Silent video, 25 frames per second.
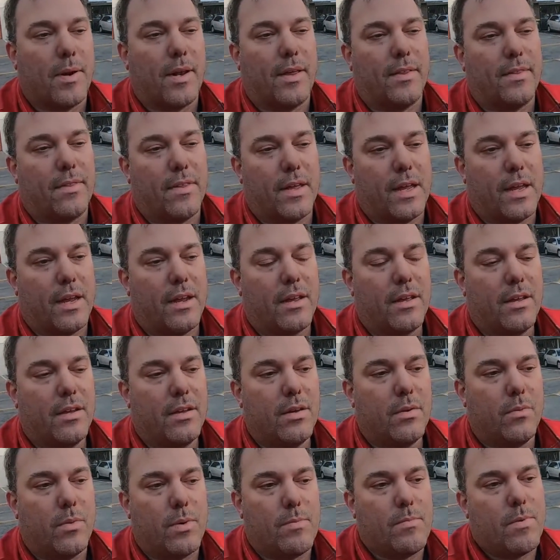but I think
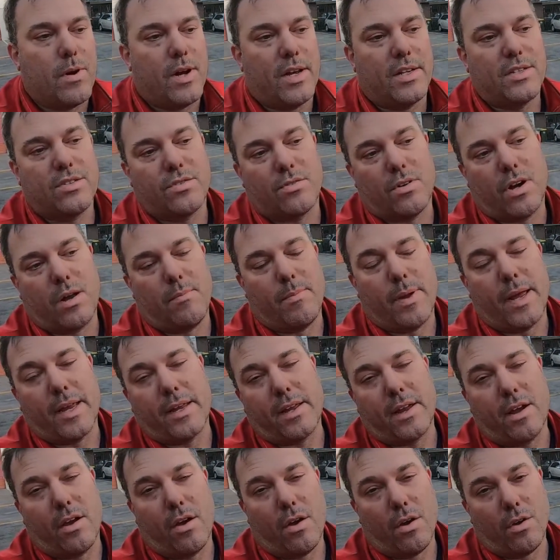we might try and
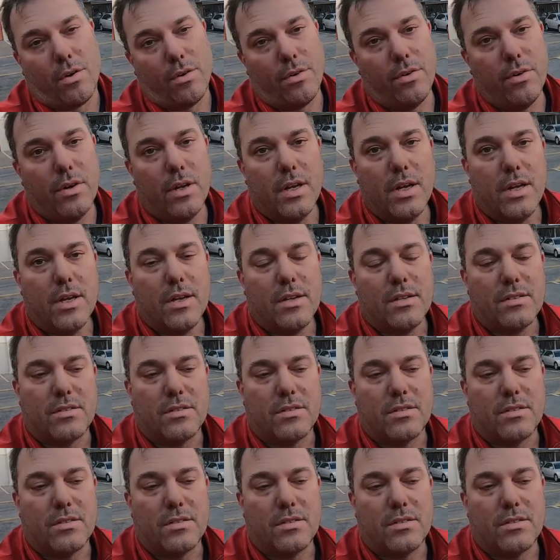make our own.